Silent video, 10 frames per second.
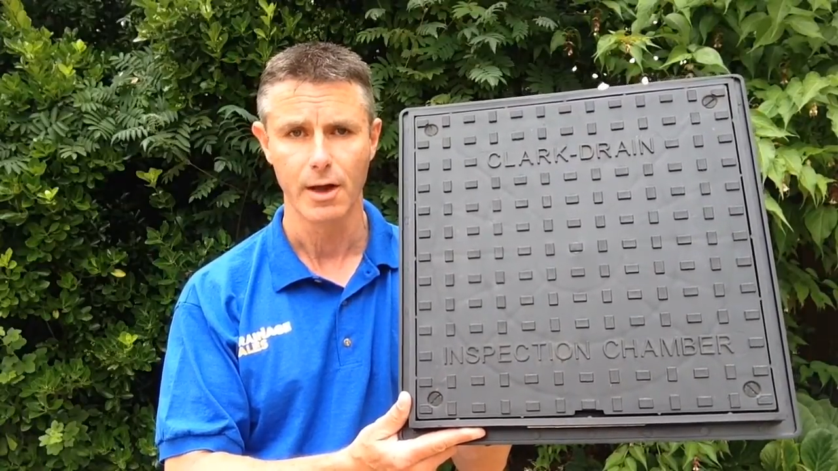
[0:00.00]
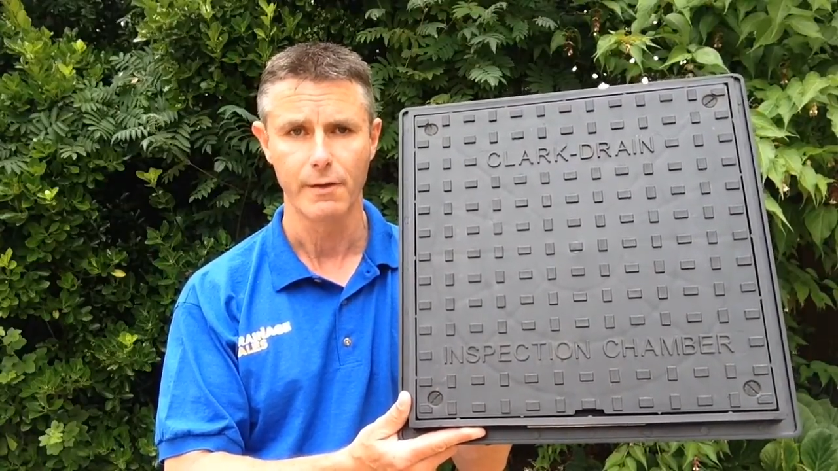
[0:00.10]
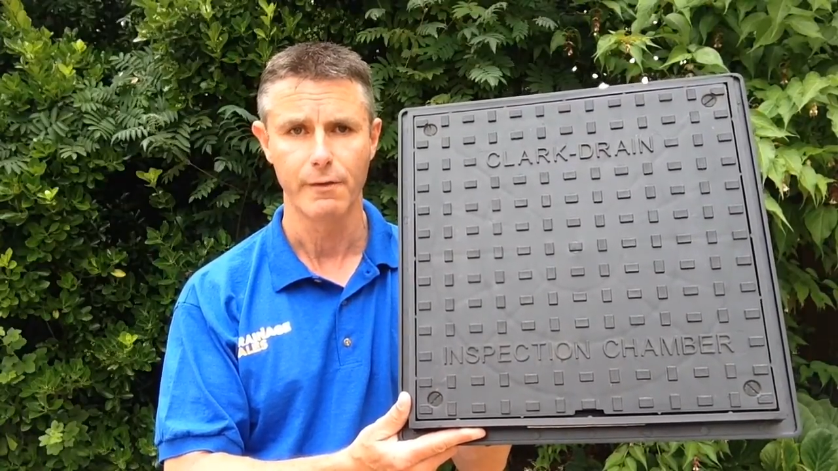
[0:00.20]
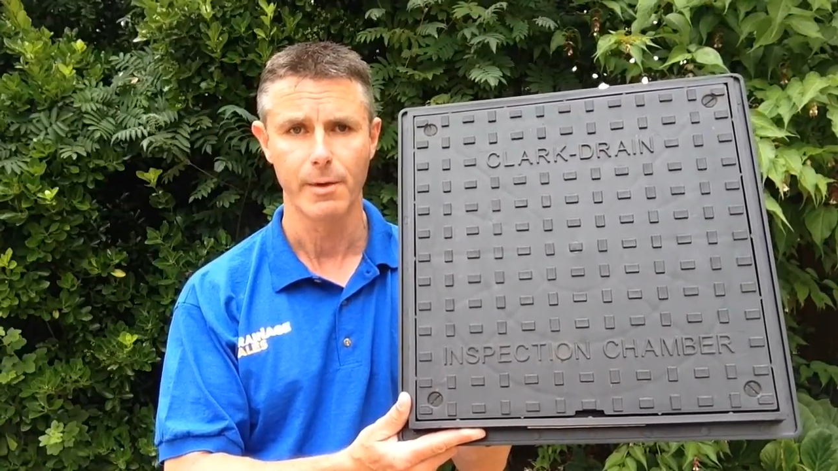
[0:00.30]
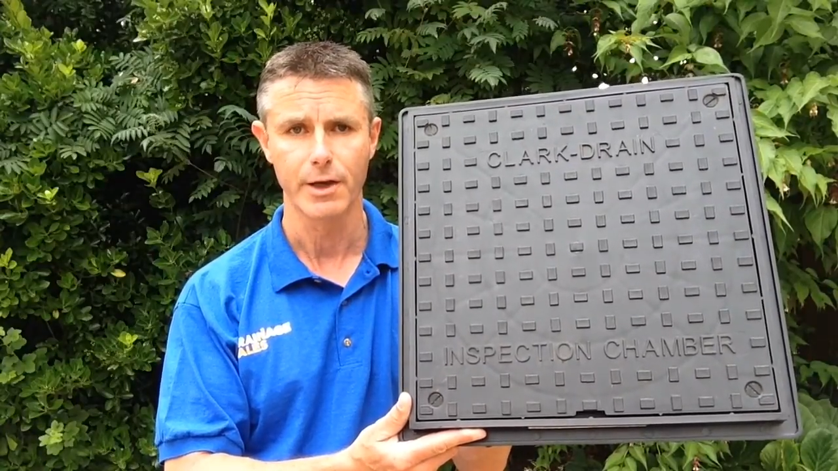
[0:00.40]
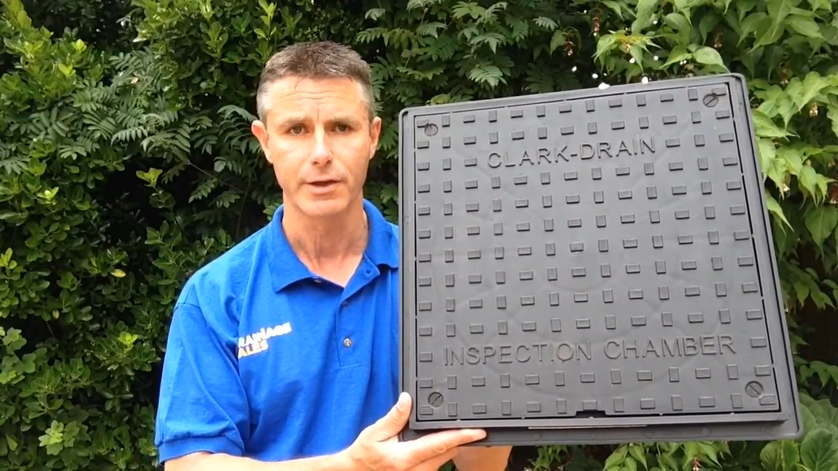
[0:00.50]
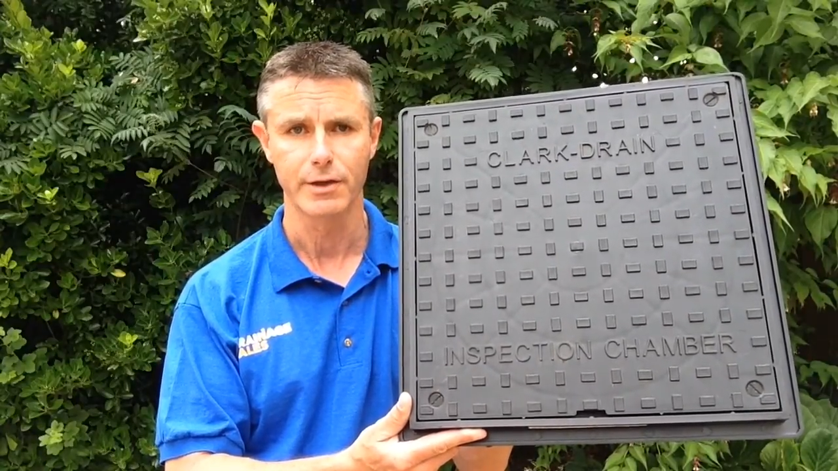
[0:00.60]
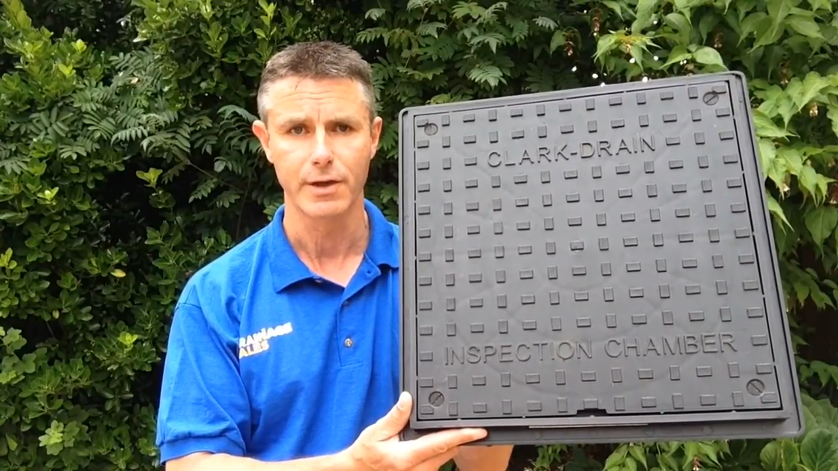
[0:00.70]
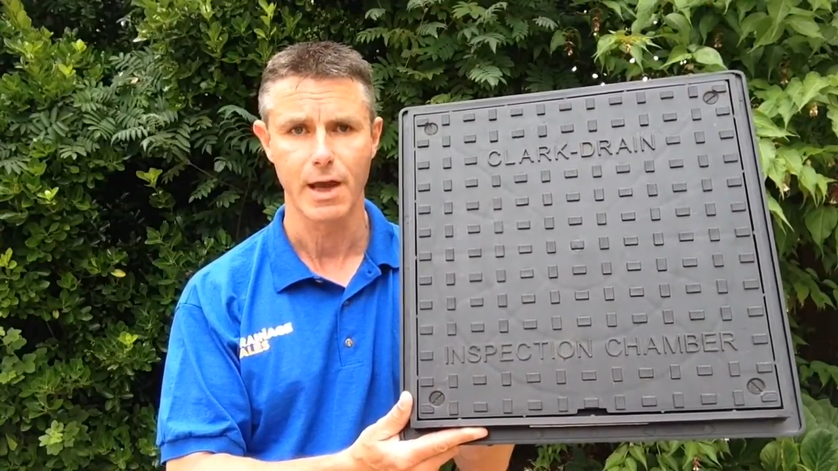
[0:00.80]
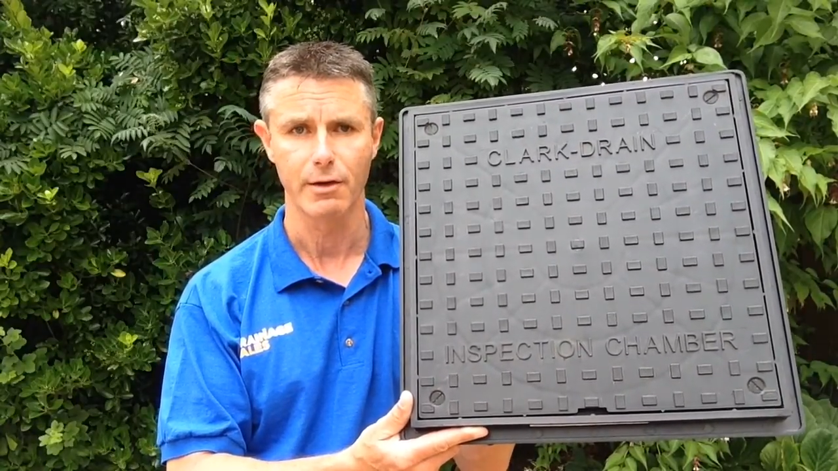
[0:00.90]
Information
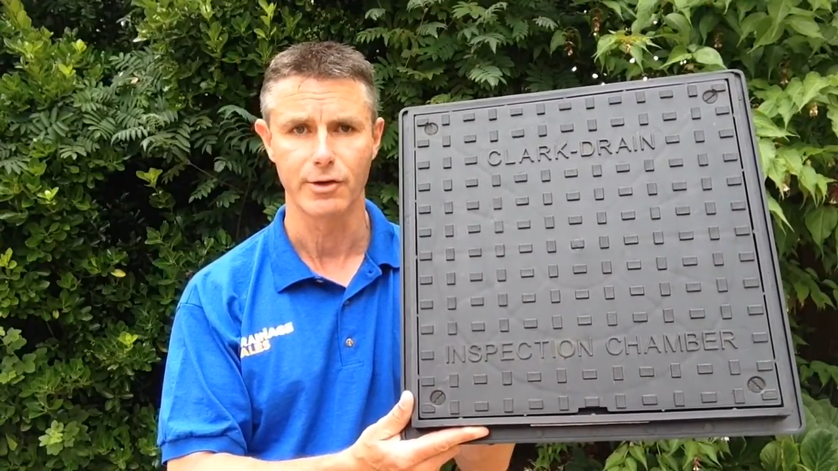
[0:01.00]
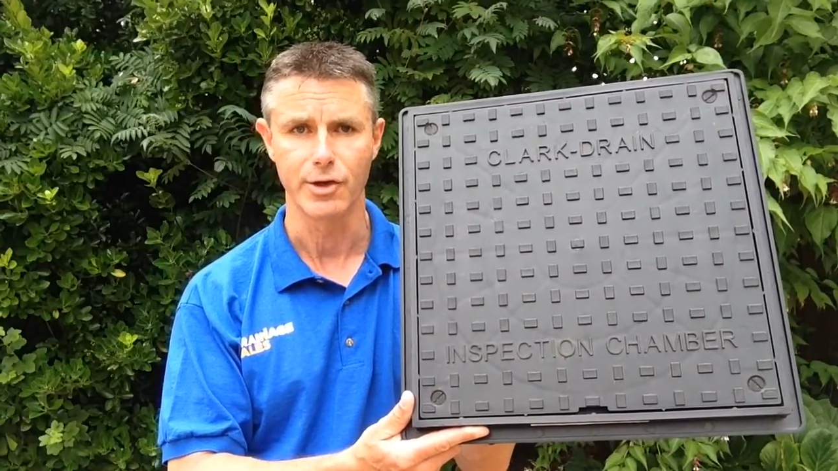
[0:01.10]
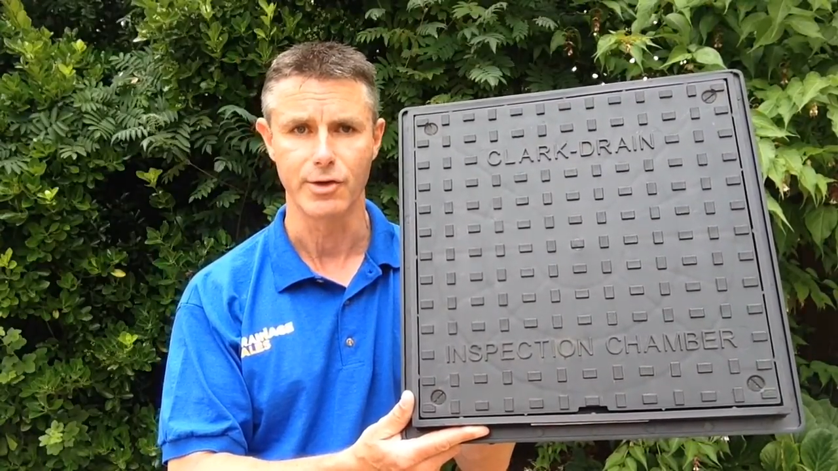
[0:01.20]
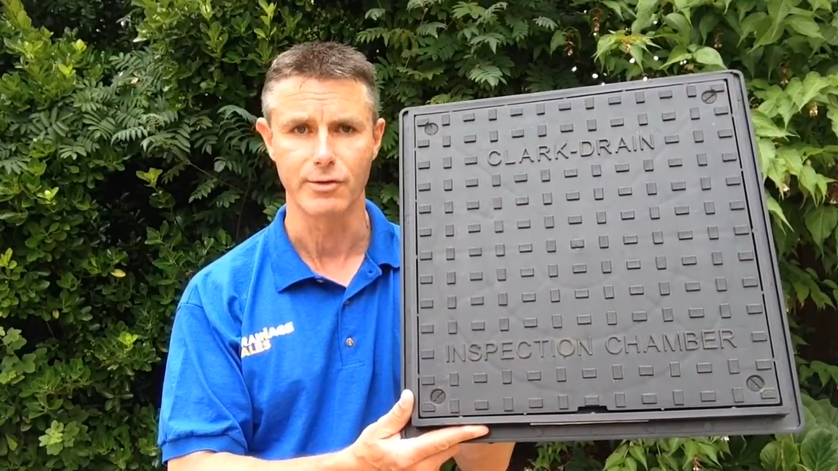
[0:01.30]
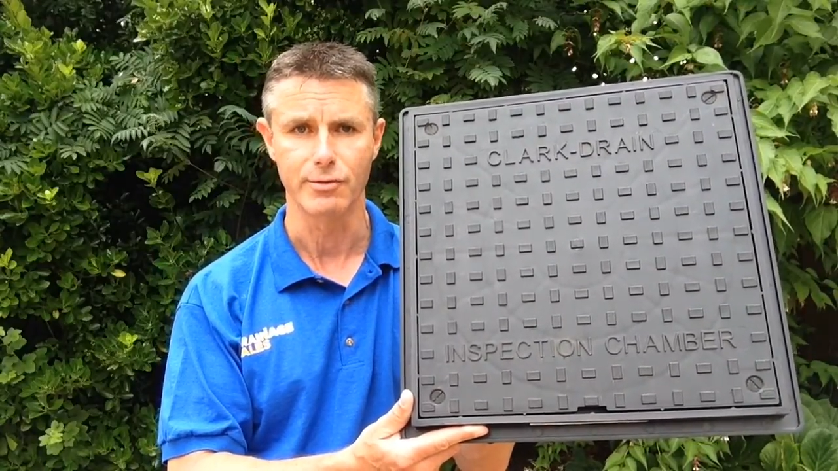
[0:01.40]
is there as usual,